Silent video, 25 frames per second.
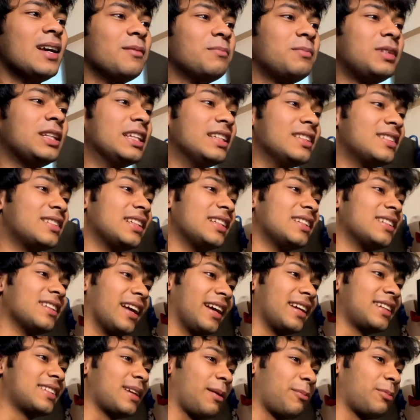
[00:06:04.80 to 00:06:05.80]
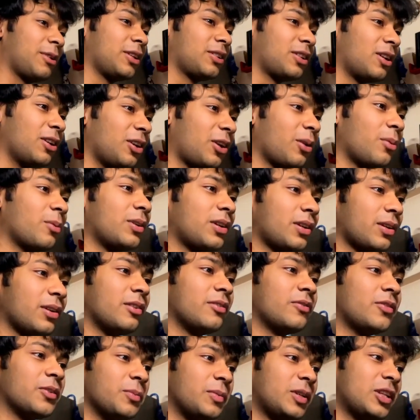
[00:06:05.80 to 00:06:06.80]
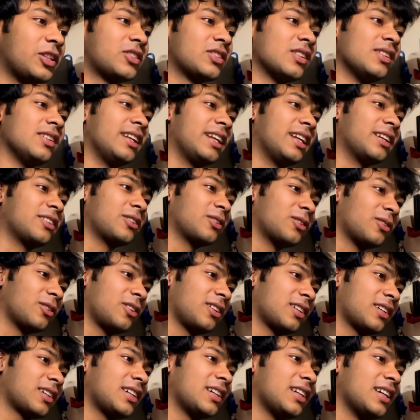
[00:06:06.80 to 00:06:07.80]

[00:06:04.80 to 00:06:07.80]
Please read the accepted contributor information linked to doc.